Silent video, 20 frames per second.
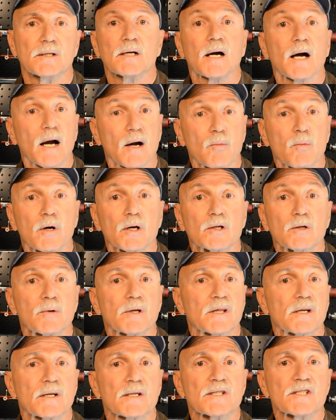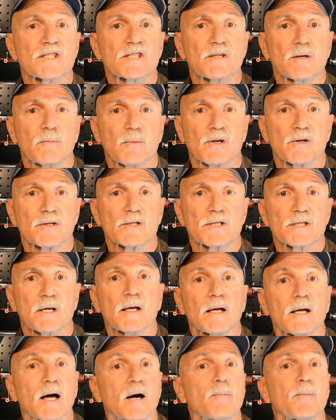I worked with consumers,
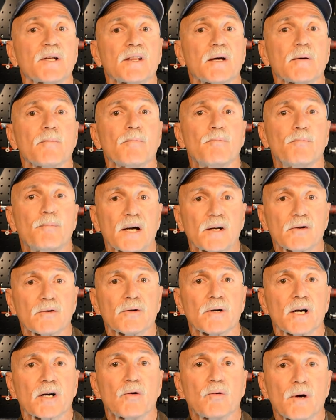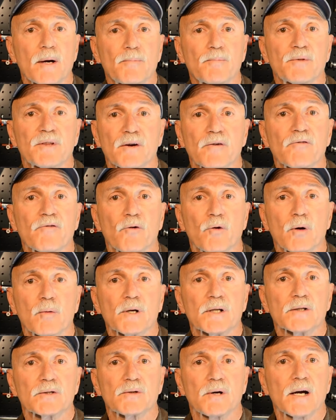helping them better equip their
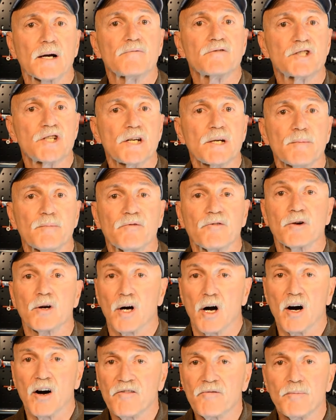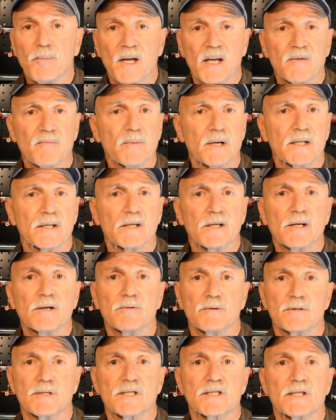four-wheel drive Jeep for off-pavement
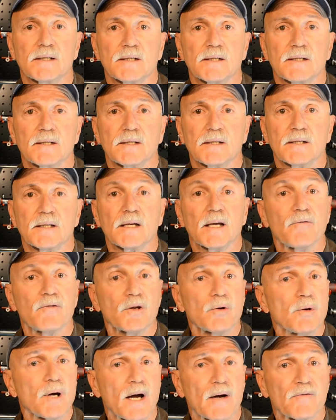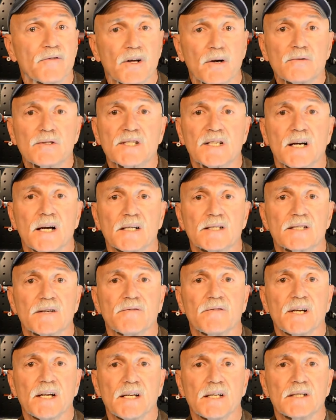use. If you have those kinds
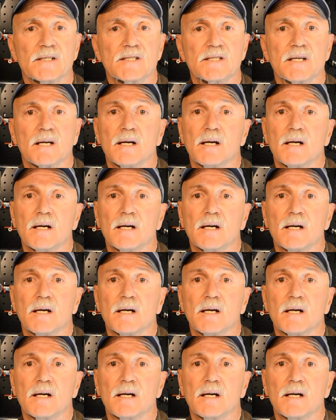of needs,